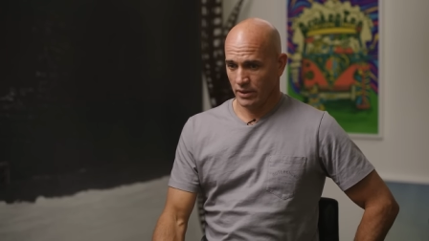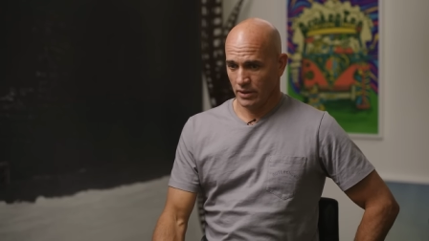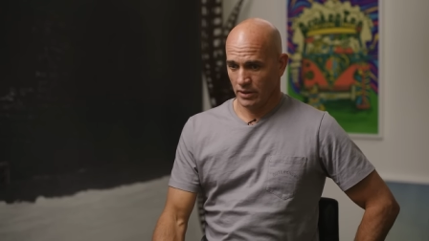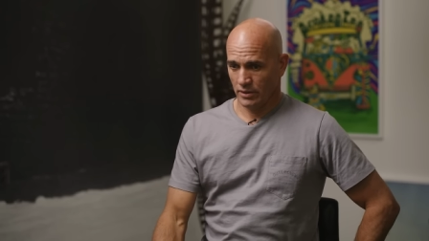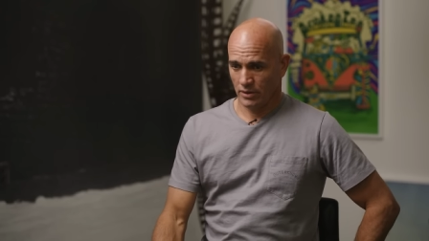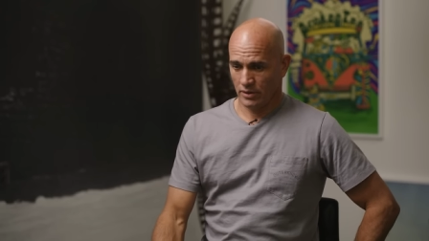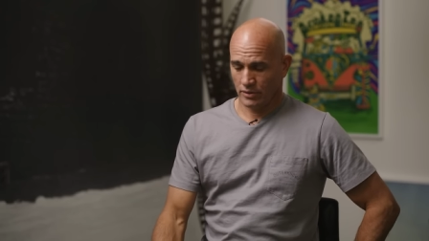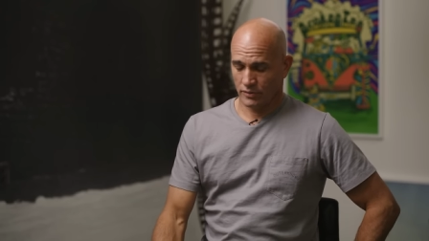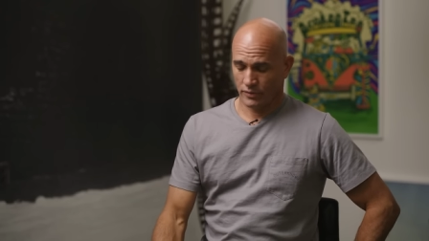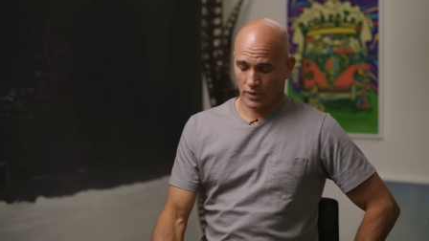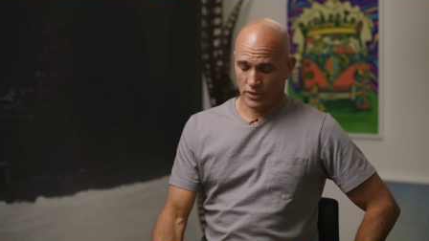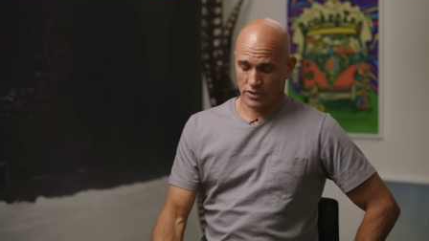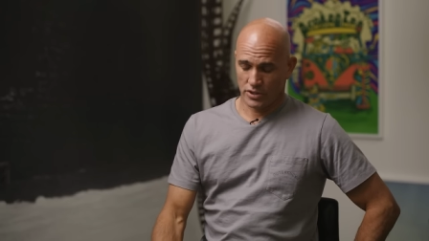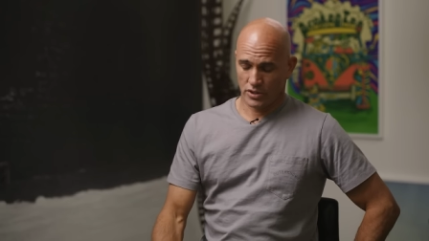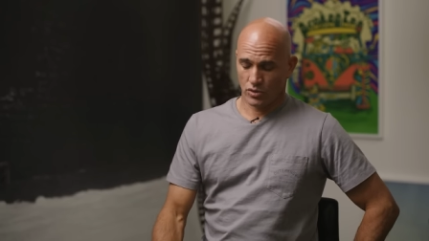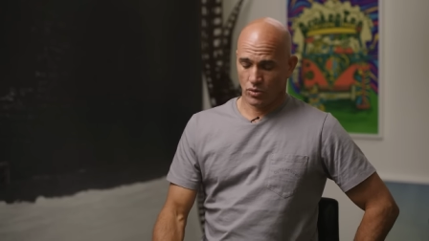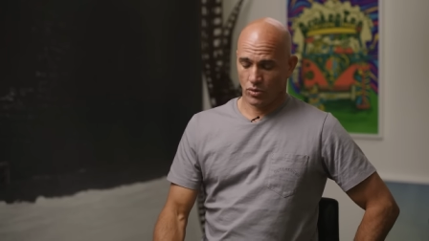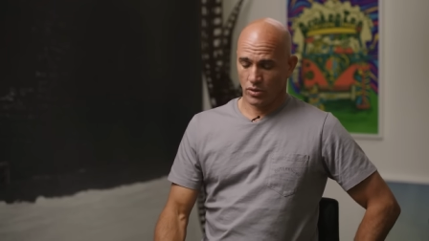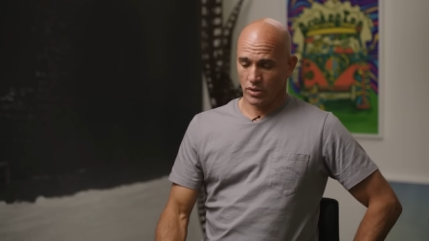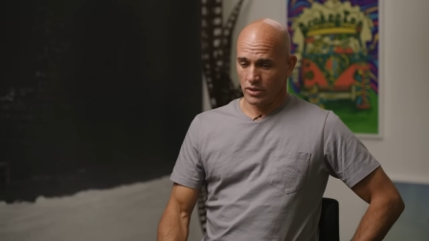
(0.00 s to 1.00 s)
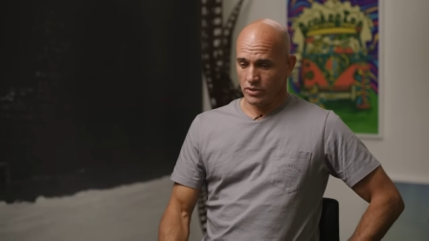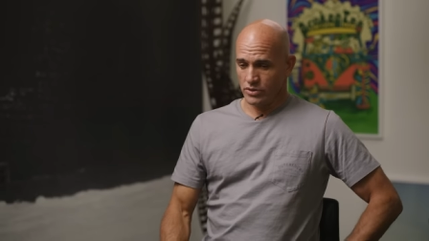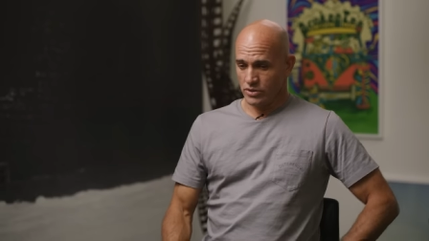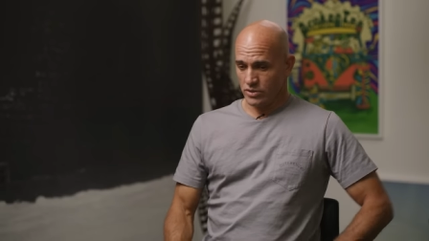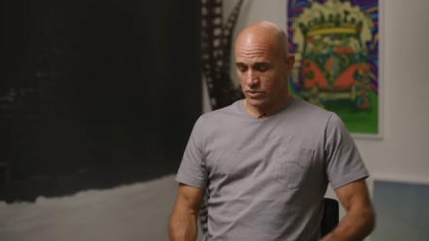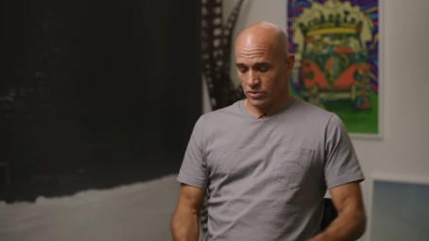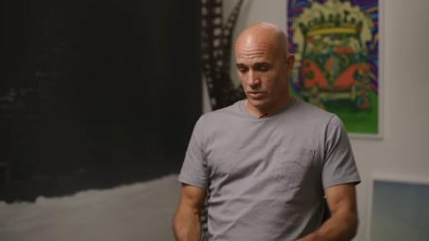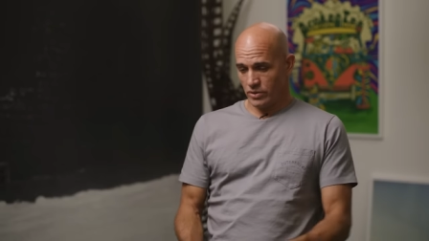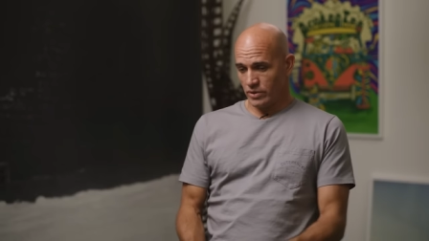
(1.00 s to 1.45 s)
as far as the tour goes, there's